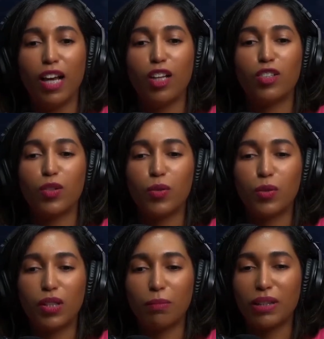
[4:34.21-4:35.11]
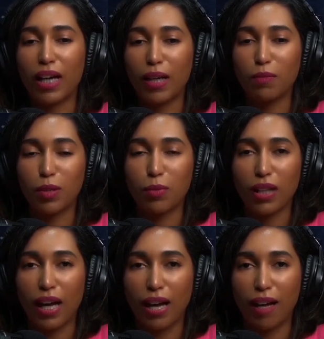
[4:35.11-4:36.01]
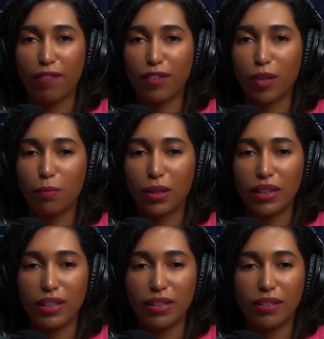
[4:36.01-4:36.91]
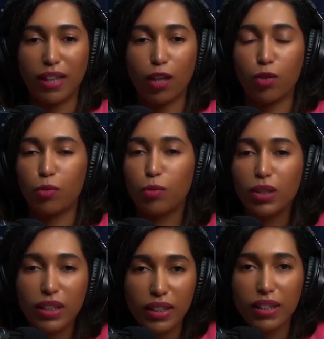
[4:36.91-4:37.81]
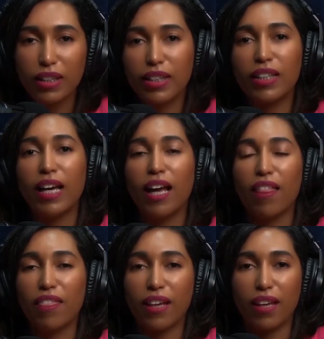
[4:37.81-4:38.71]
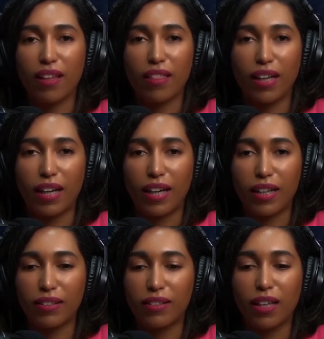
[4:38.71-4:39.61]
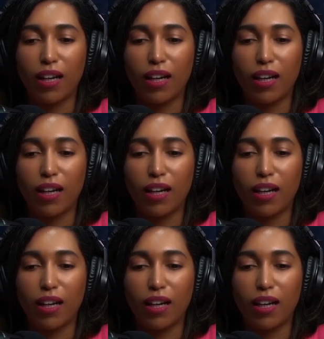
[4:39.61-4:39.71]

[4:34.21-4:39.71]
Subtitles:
So sometimes you will have companies that really think that